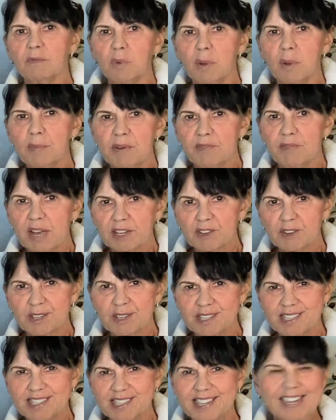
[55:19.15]
women
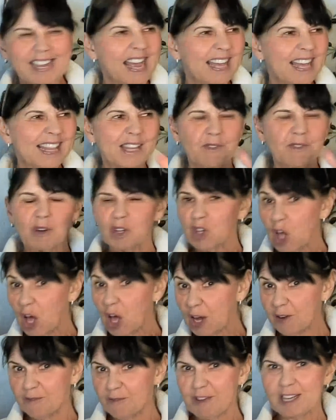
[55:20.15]
veterans, and there were a
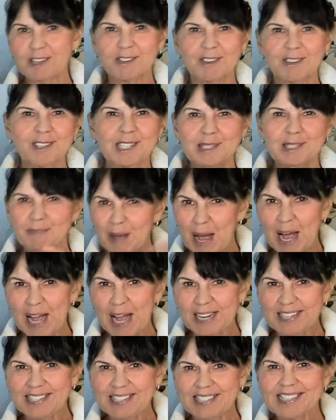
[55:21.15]
lot of veterans
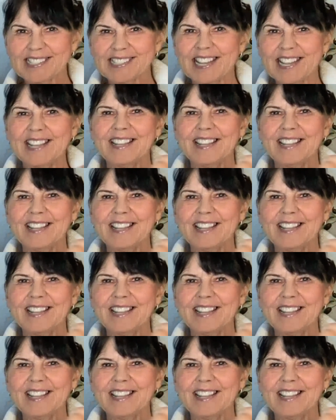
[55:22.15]
behind us,